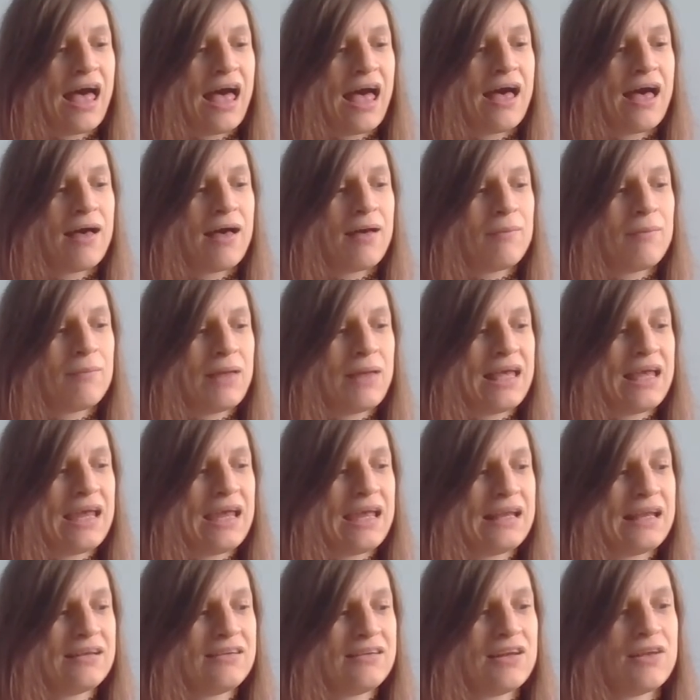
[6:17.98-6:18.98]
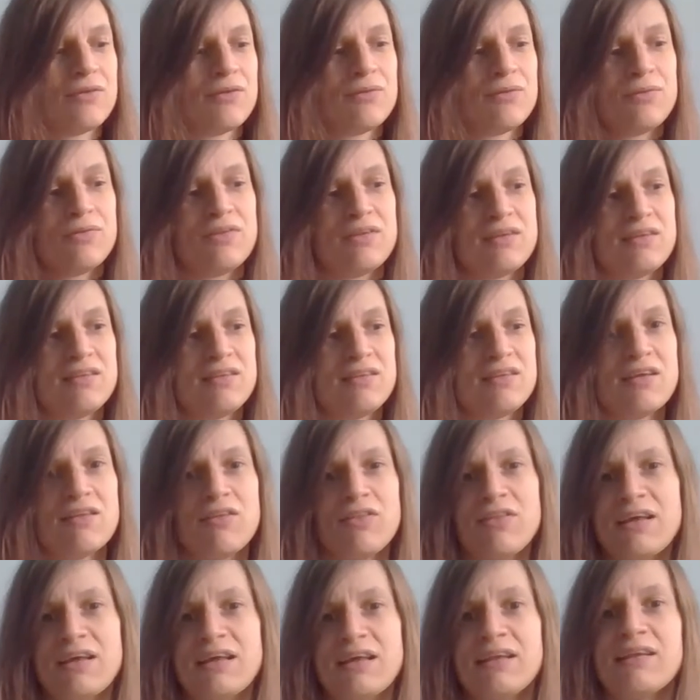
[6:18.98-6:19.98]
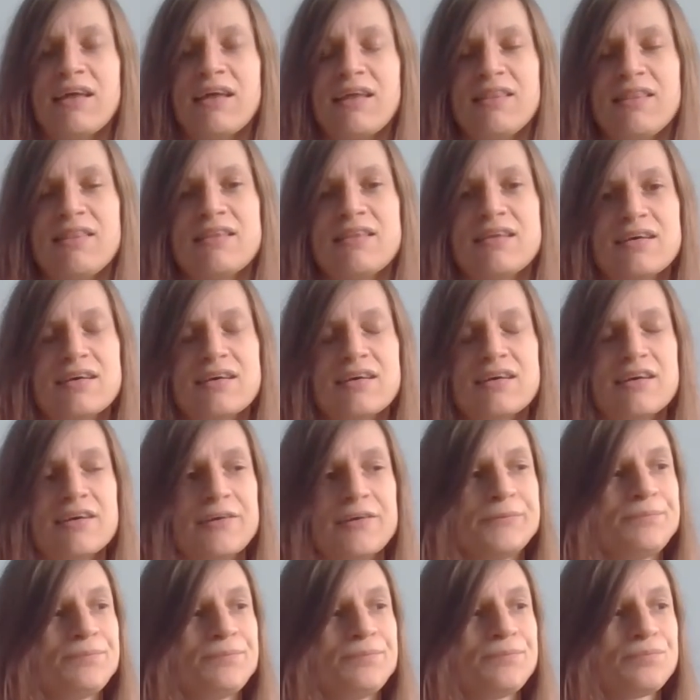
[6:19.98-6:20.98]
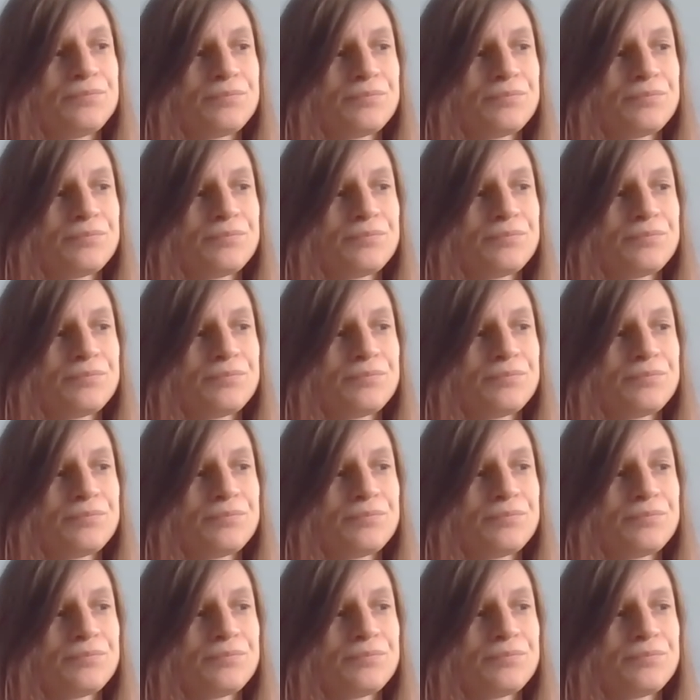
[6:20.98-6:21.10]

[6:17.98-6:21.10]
Um, and you know, the, the other thing that the